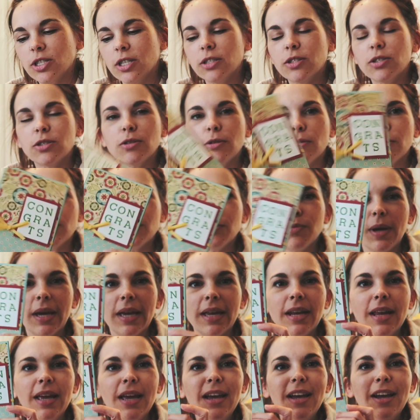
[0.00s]
that's so
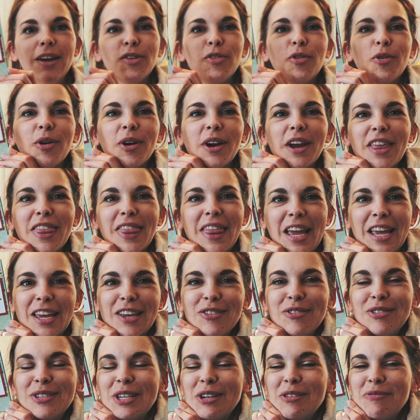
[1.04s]
sweet. Corey, thank
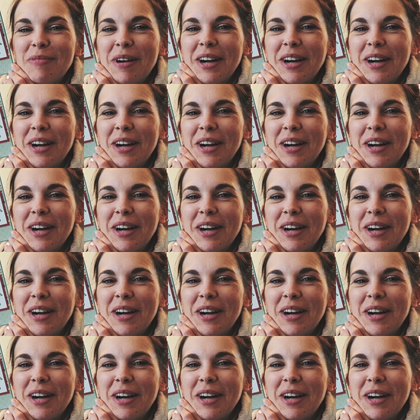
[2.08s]
you so